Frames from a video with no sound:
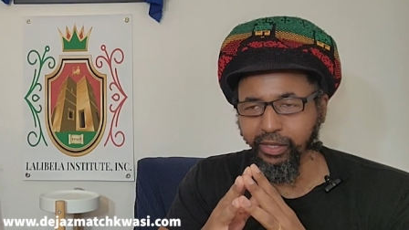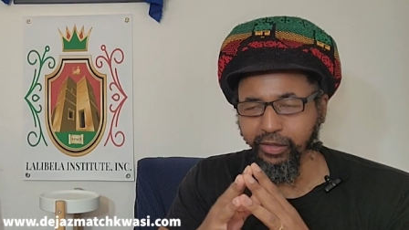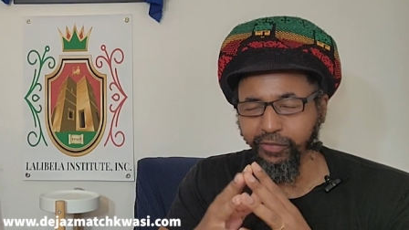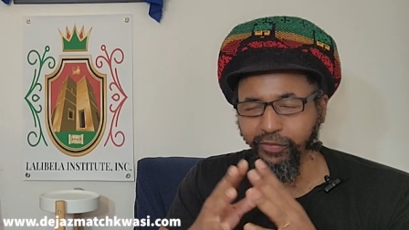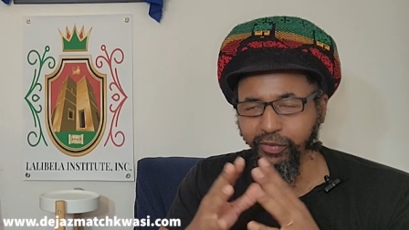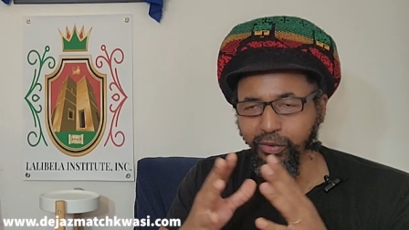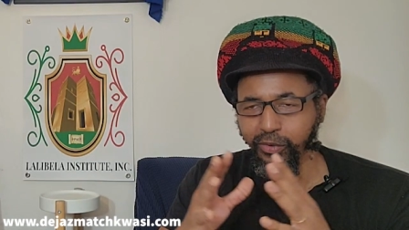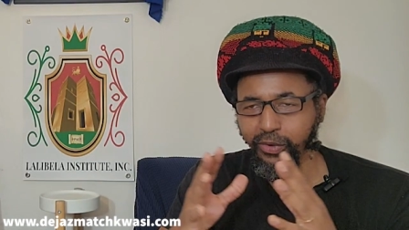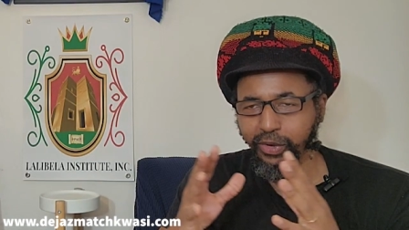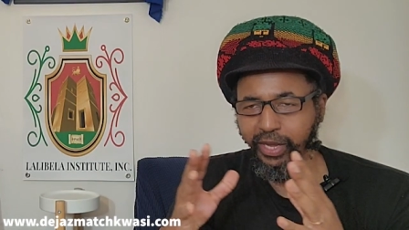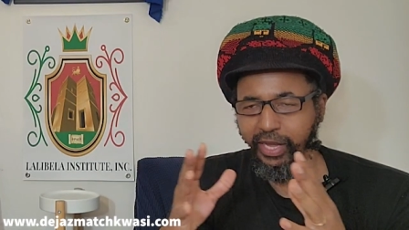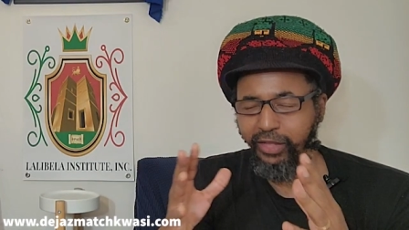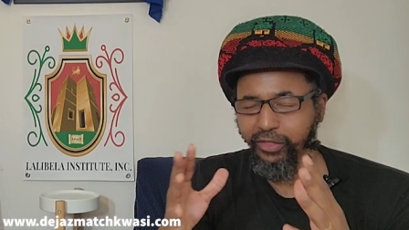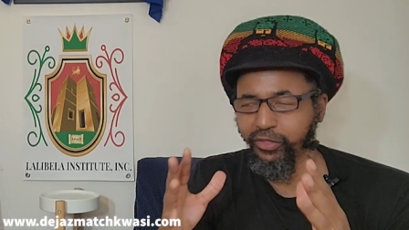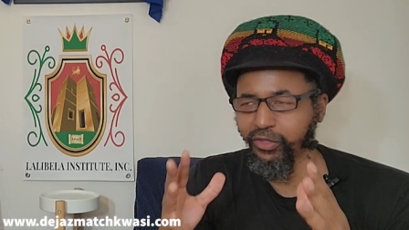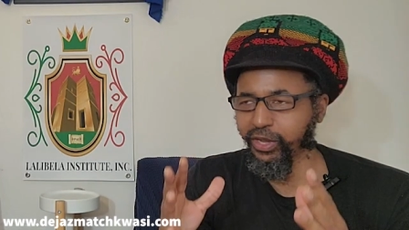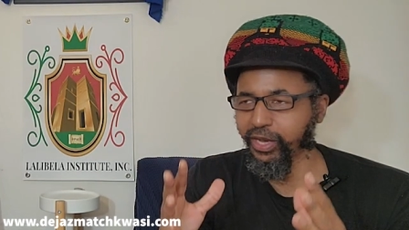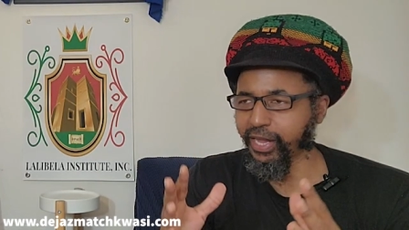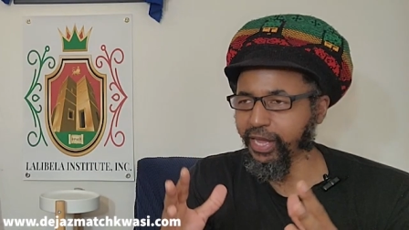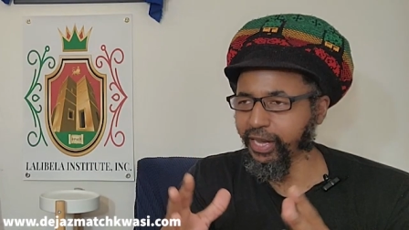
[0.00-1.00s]
if you look
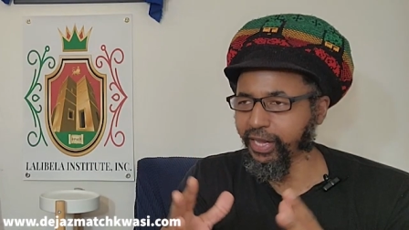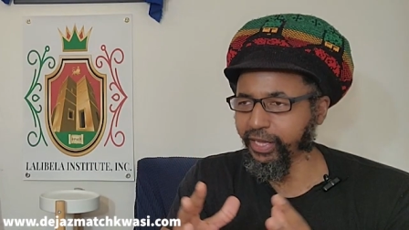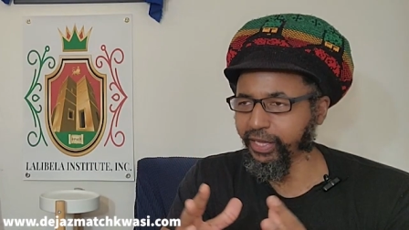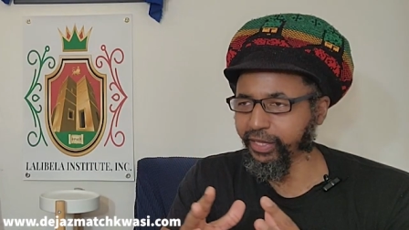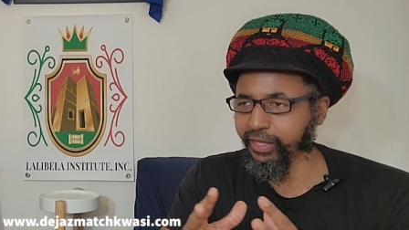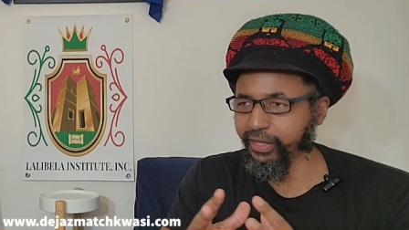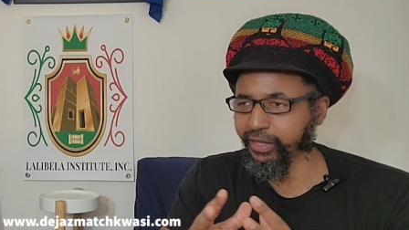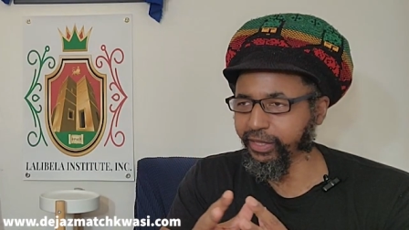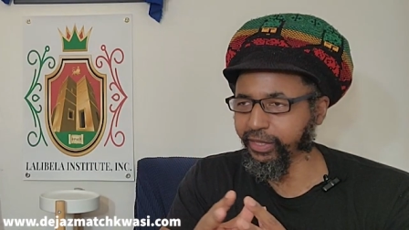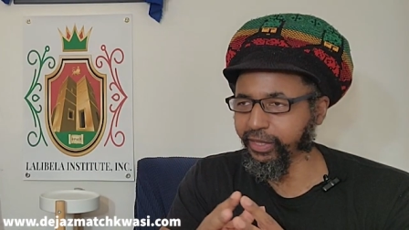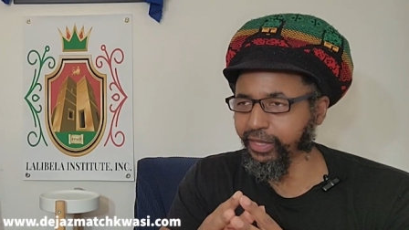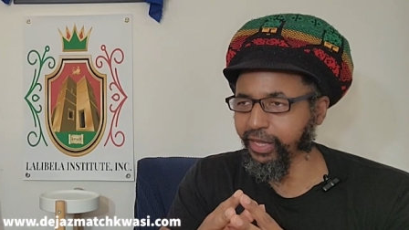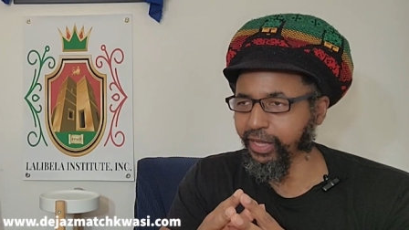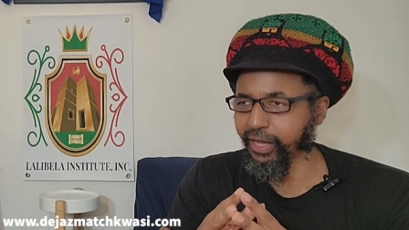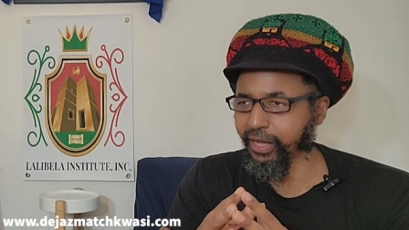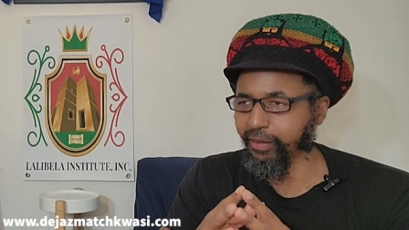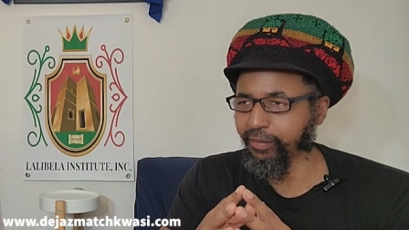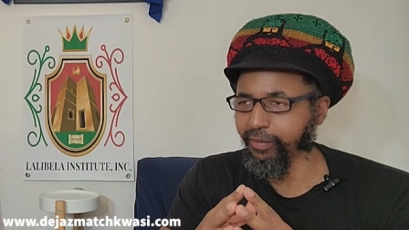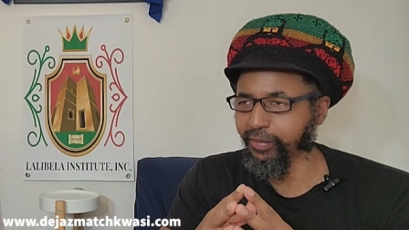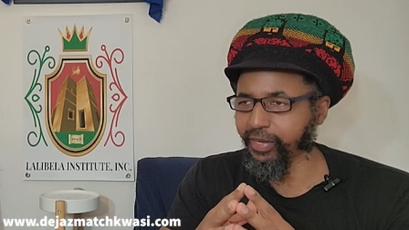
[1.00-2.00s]
at genetics,
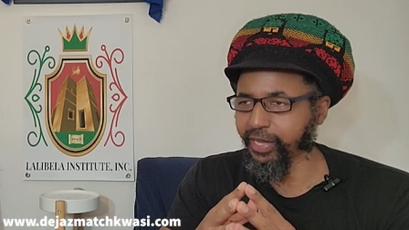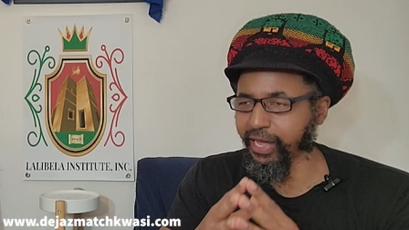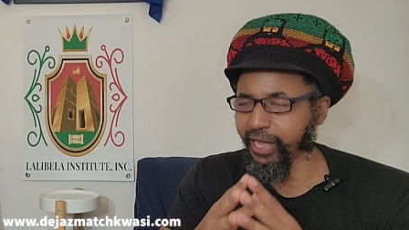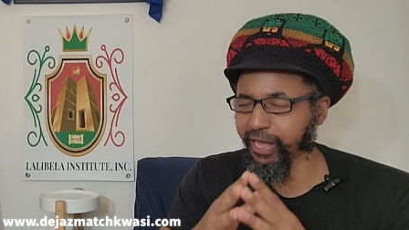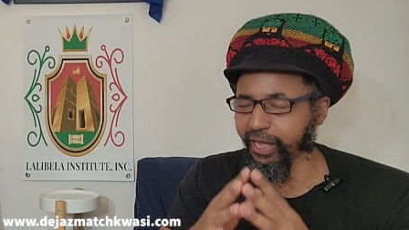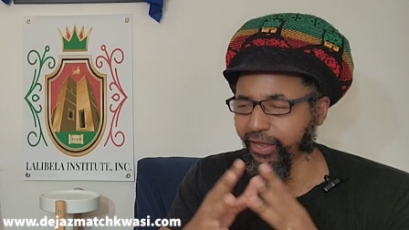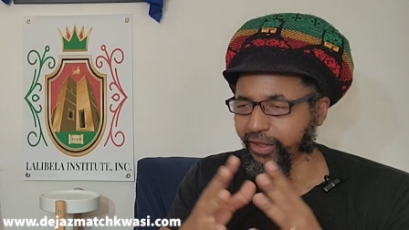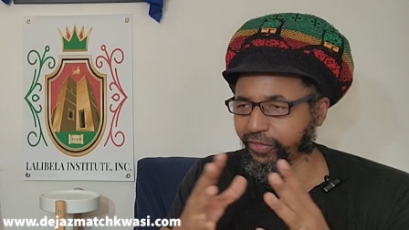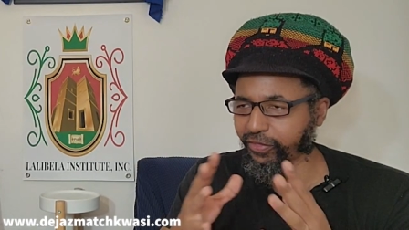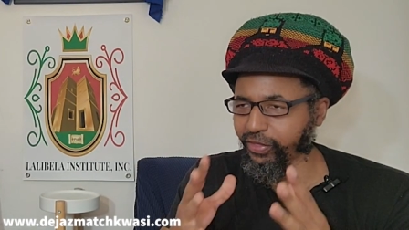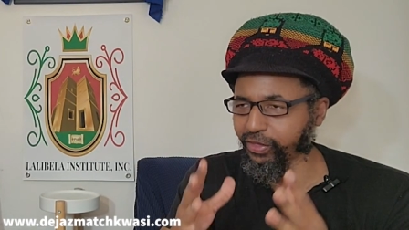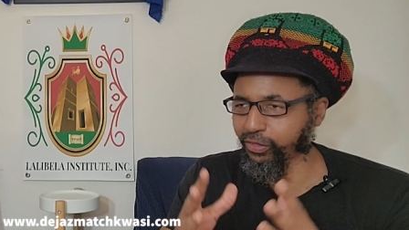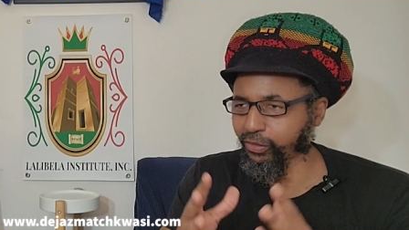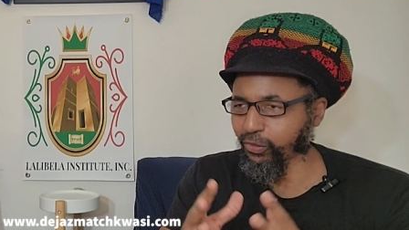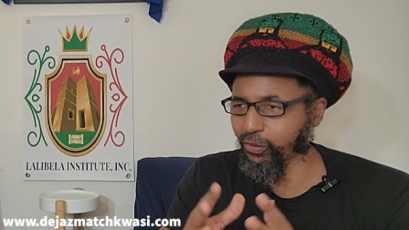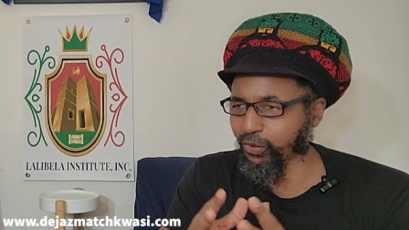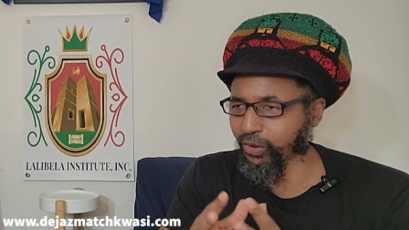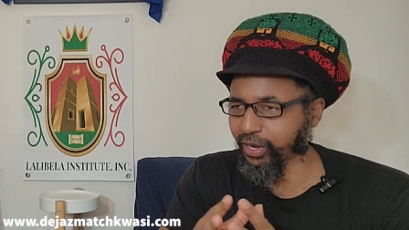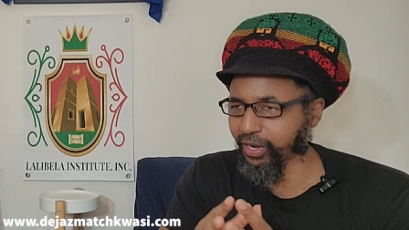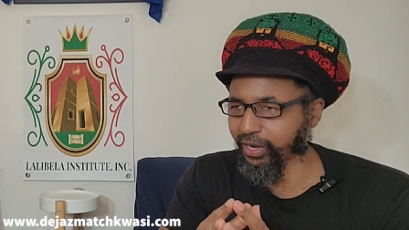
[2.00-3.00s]
um, the
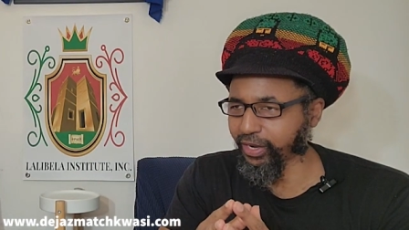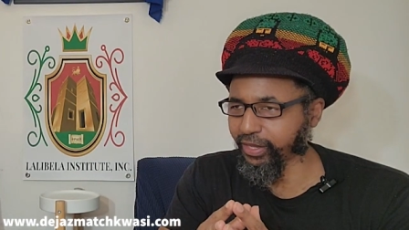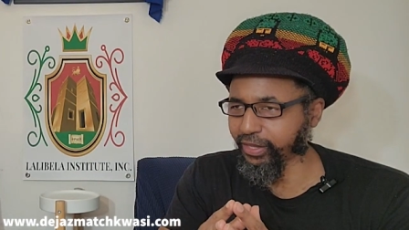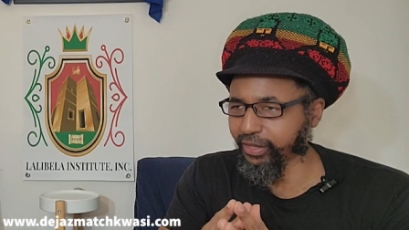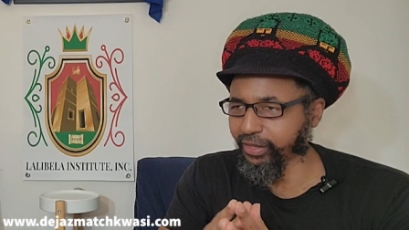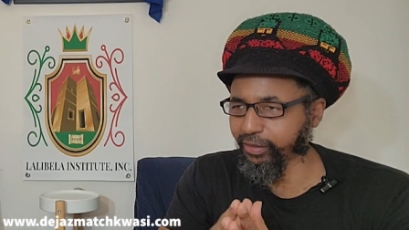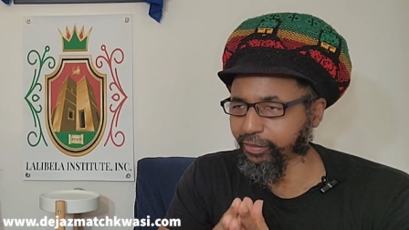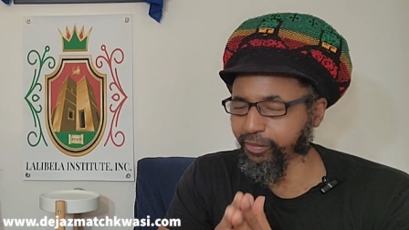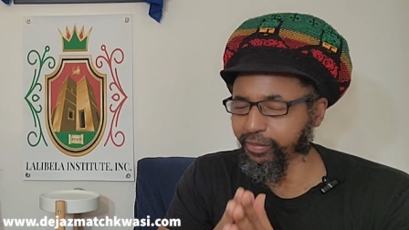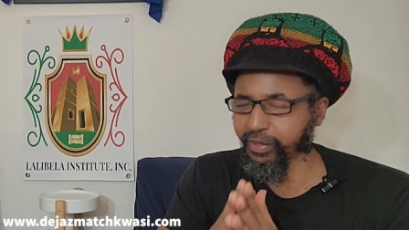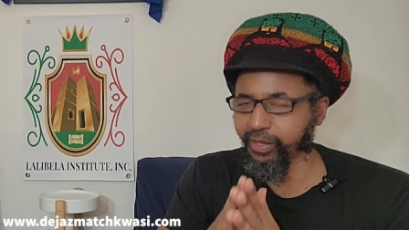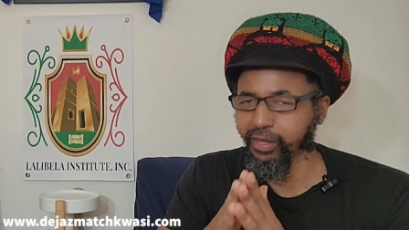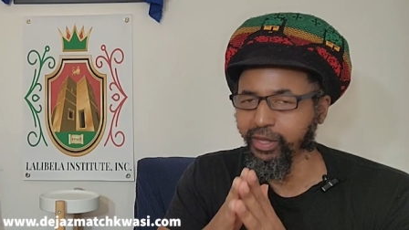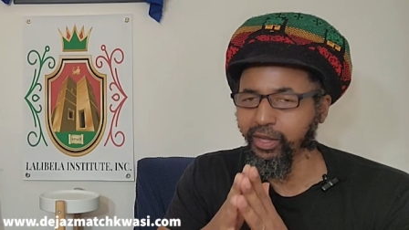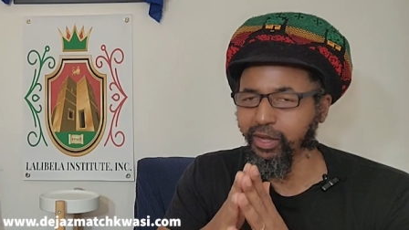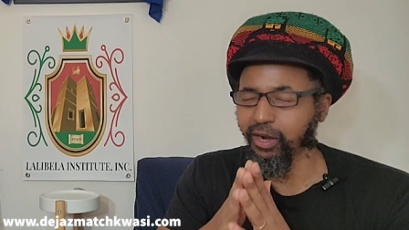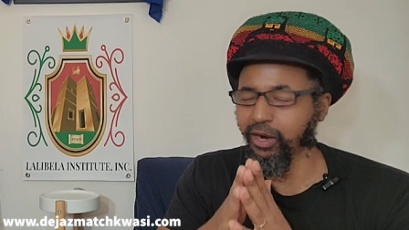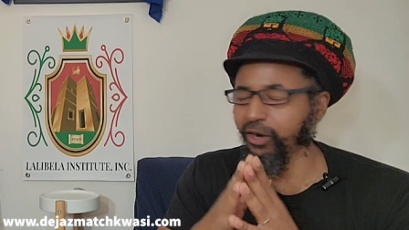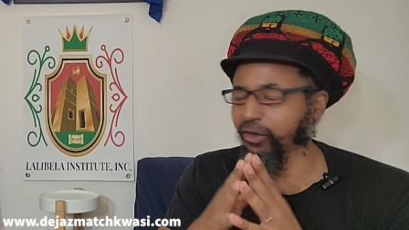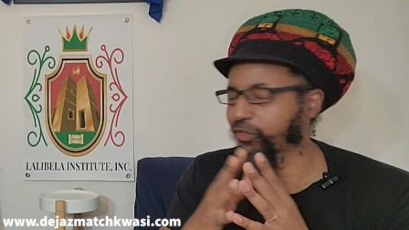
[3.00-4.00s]
healthiest organisms
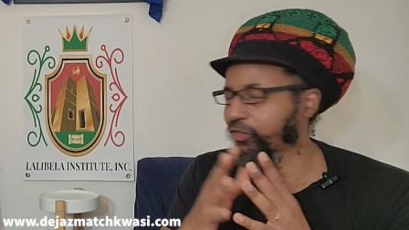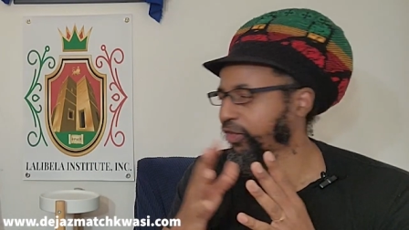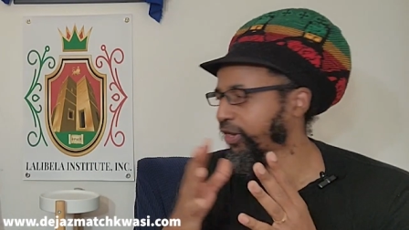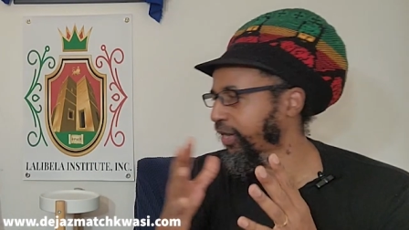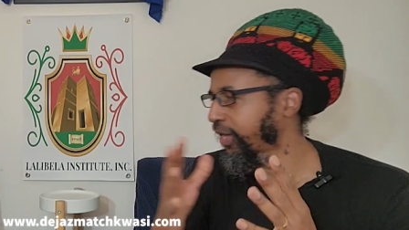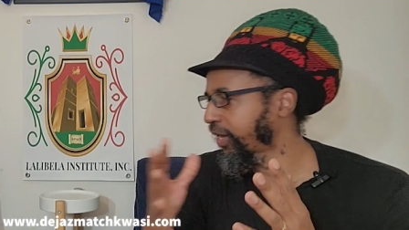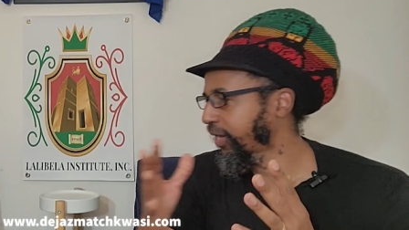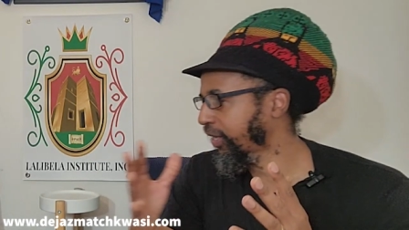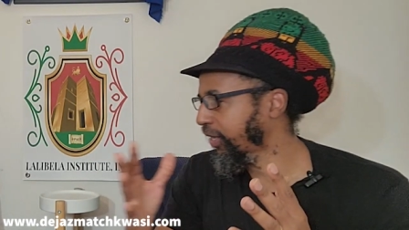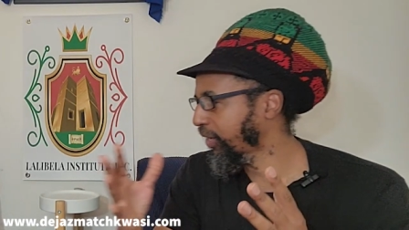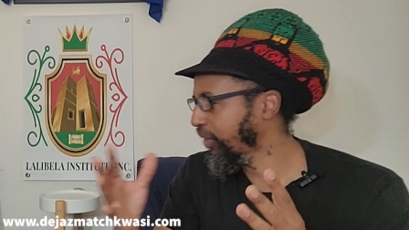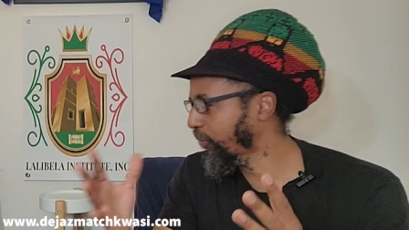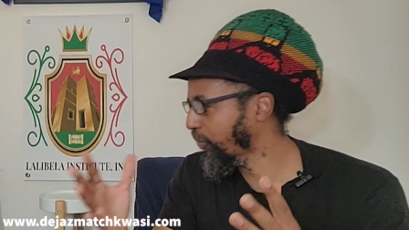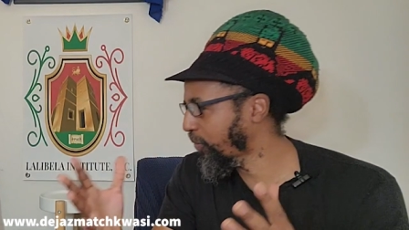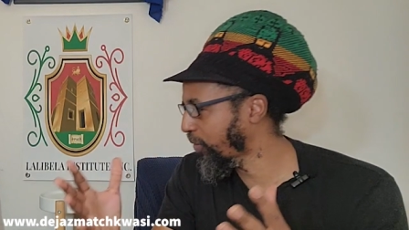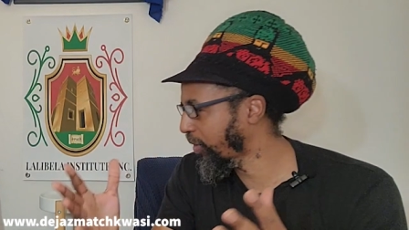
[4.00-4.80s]
are genetically